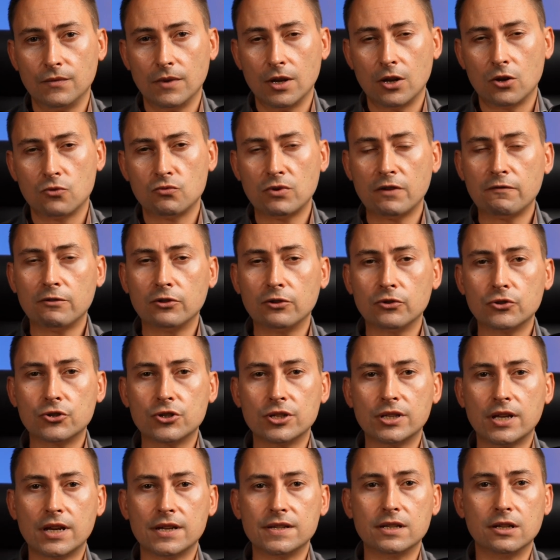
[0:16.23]

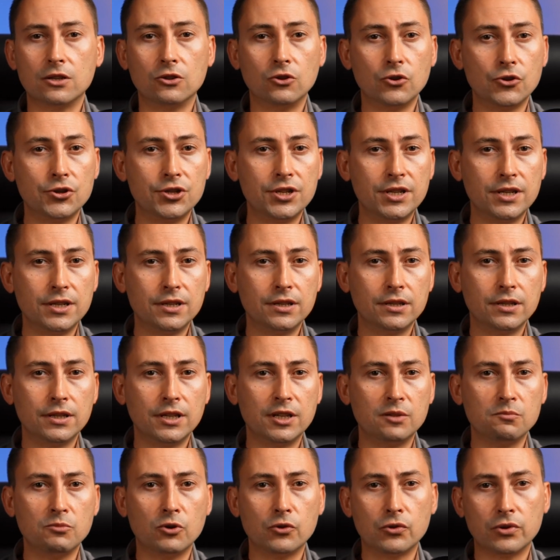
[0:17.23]
revolutionizing learning in
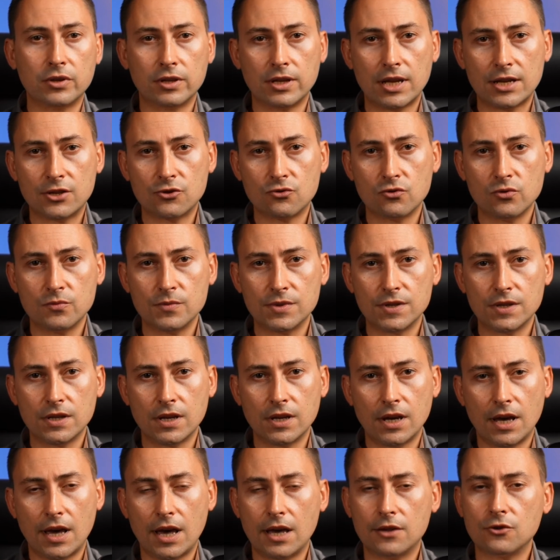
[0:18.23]
both classrooms
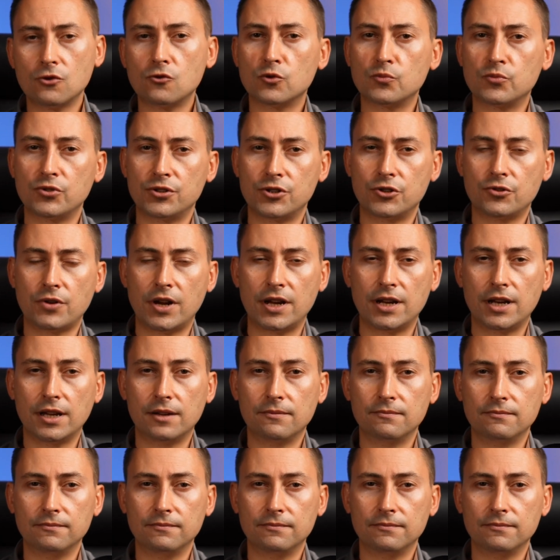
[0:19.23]
and corporate training.